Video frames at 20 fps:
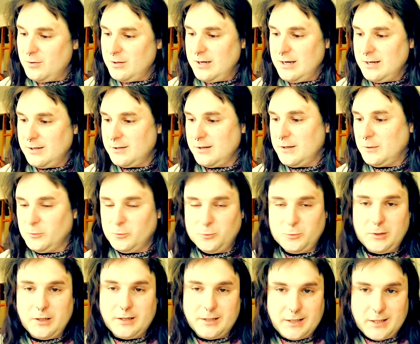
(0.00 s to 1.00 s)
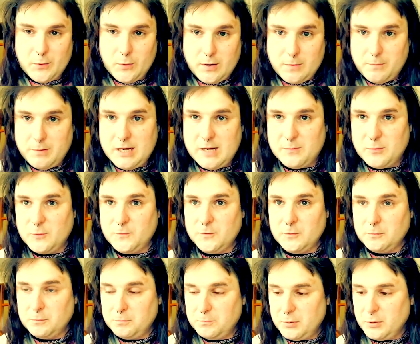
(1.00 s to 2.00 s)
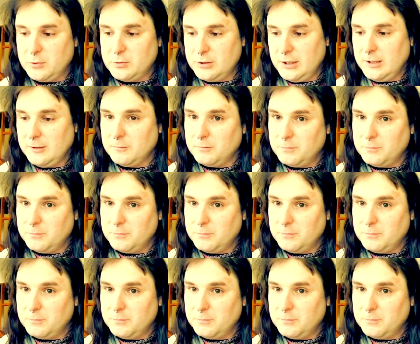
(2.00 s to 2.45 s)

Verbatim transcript: he's like rescuing people from burning